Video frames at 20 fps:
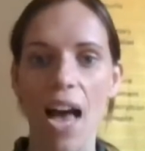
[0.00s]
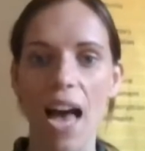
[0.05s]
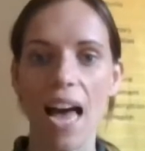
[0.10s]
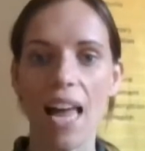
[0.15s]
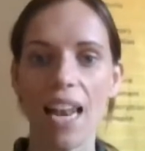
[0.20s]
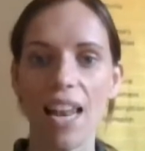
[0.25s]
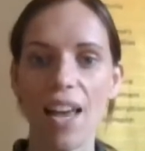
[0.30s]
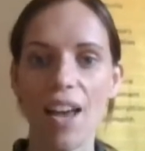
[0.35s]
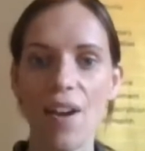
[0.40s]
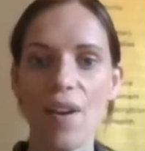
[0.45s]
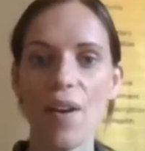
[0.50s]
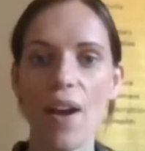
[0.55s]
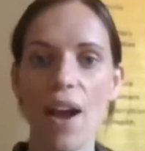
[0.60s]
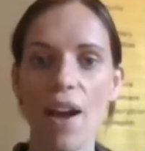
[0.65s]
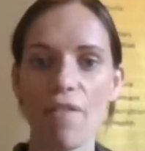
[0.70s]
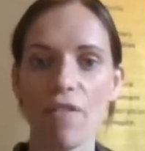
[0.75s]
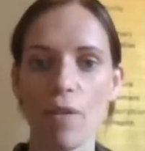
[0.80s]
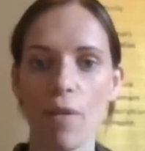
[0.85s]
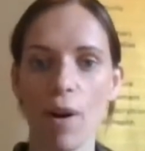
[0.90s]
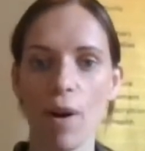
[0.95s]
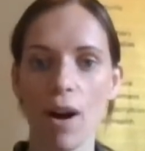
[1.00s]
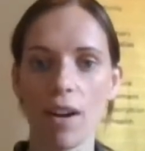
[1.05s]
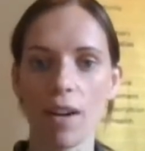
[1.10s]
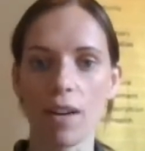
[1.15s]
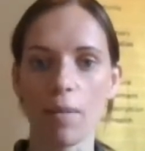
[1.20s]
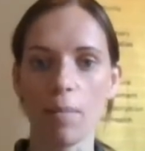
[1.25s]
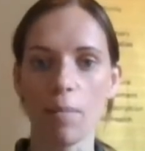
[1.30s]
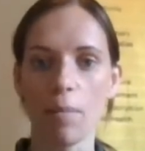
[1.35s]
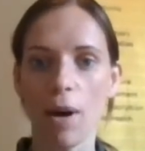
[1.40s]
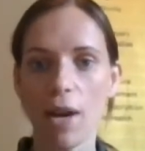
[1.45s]
Hello
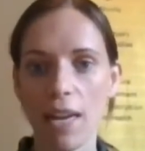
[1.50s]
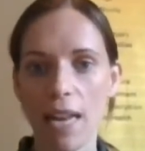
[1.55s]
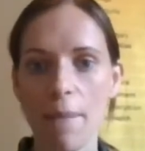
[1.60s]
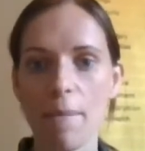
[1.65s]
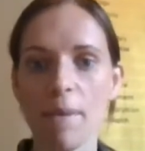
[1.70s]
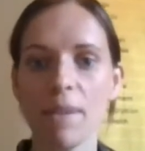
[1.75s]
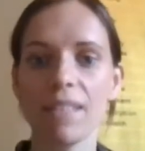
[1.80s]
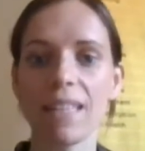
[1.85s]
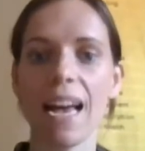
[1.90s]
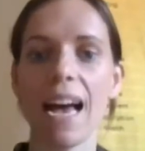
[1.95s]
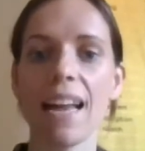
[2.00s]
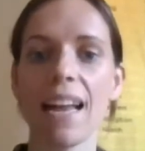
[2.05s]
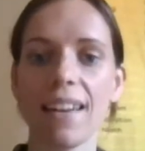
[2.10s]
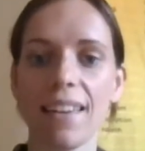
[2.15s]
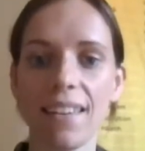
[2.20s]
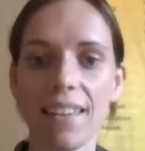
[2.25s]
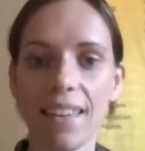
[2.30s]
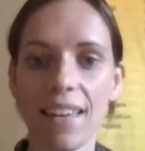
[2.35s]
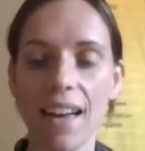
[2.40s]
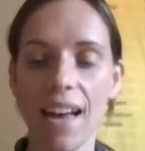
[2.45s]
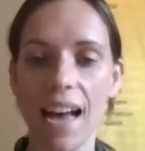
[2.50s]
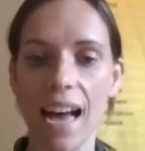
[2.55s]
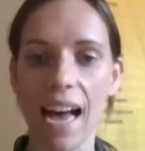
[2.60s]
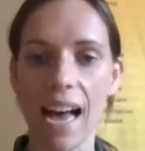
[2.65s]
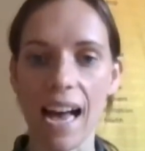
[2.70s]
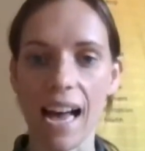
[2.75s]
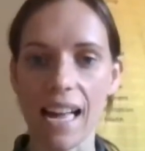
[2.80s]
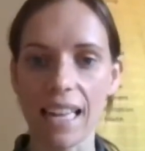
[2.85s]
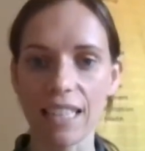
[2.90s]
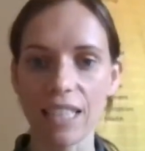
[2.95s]
everyone, my name is Anna
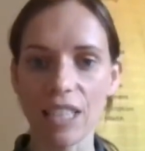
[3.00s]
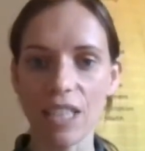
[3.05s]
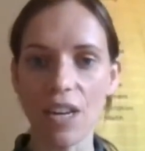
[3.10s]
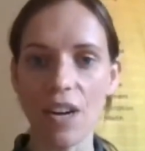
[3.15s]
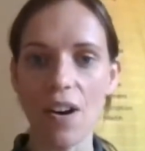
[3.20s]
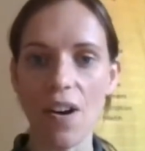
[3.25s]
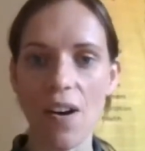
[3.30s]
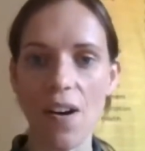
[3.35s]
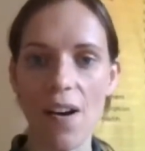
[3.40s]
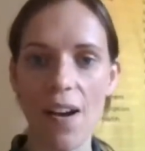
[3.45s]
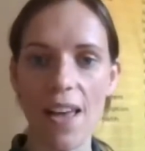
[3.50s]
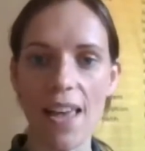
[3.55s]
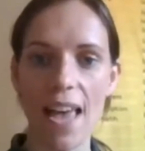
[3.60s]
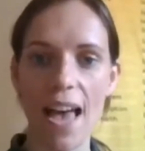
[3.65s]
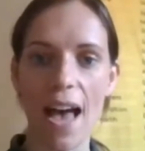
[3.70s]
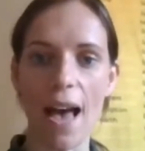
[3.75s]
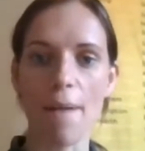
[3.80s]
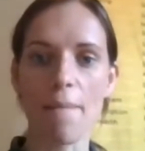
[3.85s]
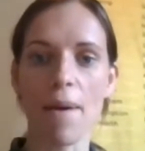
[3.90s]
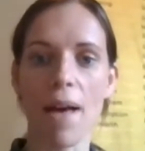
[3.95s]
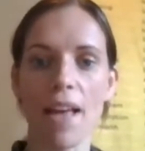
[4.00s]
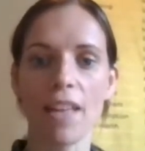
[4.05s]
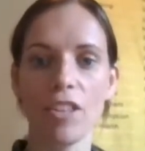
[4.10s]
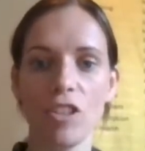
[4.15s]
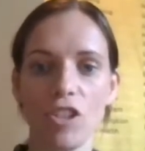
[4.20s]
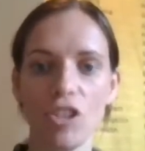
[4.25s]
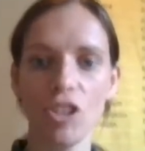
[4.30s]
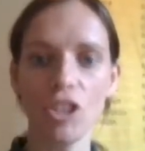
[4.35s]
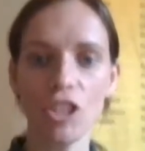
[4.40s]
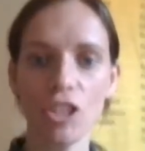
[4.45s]
and I am a
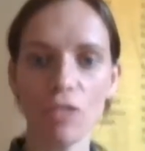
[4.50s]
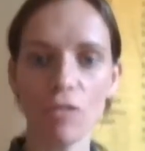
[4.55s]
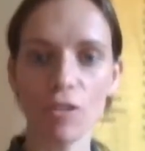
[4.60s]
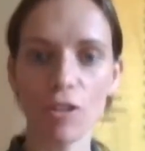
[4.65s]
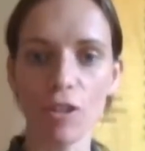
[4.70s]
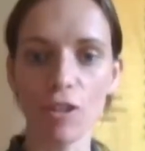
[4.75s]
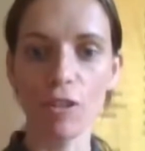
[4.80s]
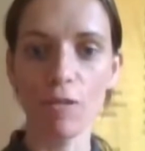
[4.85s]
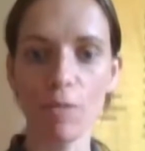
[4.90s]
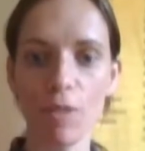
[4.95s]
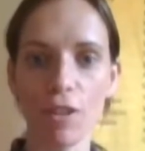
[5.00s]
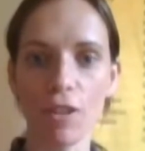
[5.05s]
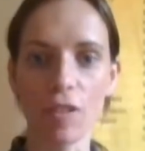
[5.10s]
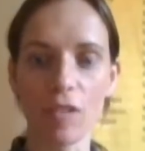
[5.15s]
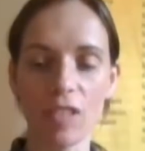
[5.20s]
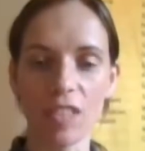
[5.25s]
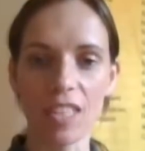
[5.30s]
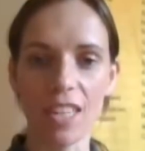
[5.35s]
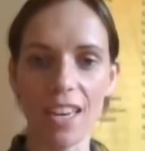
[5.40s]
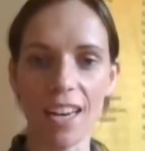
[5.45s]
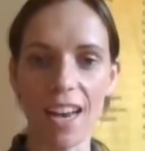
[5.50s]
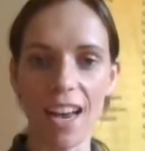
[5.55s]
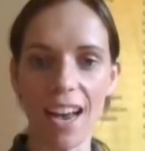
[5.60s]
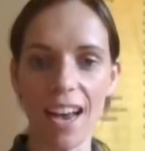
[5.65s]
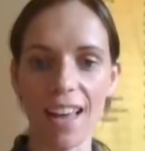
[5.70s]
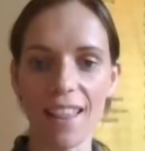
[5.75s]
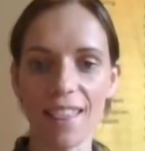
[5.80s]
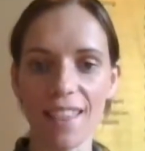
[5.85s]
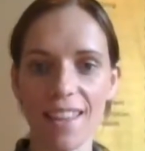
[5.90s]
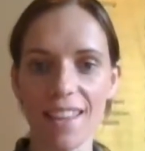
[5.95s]
student recruitment officer
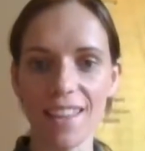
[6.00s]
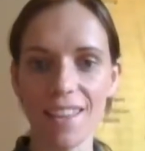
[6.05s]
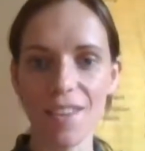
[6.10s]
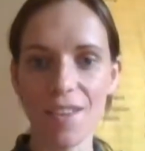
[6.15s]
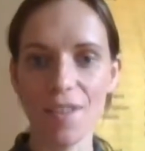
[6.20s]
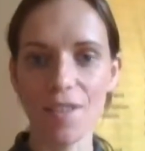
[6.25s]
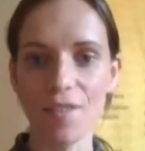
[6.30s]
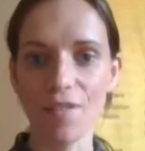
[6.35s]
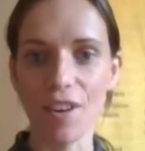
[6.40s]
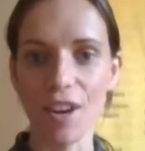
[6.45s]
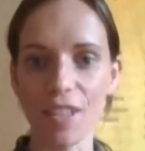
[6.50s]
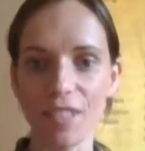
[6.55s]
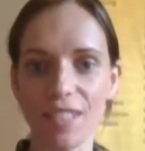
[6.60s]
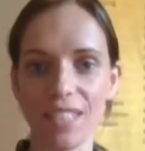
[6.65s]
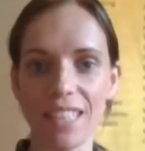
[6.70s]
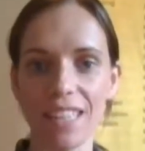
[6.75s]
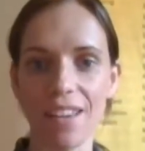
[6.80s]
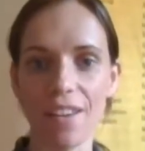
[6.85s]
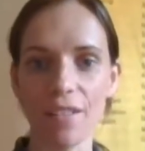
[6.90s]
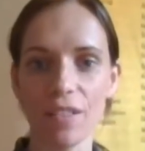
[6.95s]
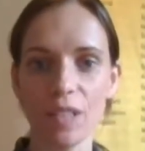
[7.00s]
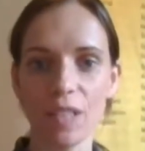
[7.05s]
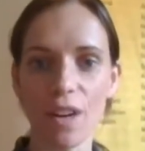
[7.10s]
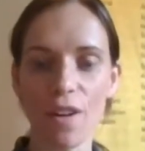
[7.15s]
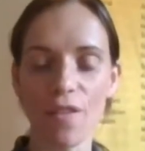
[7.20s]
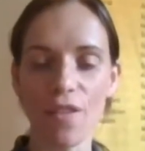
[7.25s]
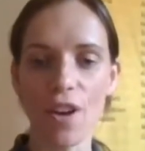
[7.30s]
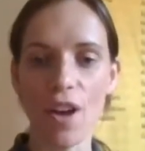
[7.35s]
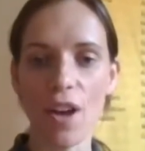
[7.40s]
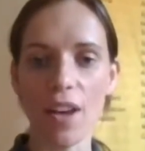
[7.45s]
at the University of
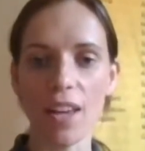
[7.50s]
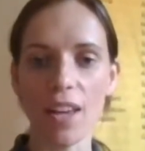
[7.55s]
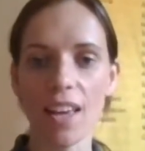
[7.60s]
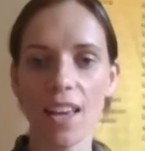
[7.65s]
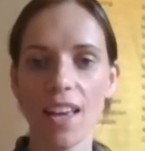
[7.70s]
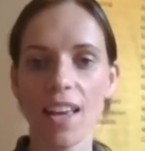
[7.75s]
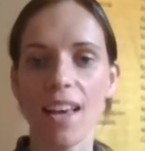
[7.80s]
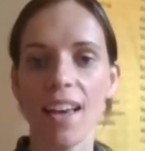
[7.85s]
Suffolk.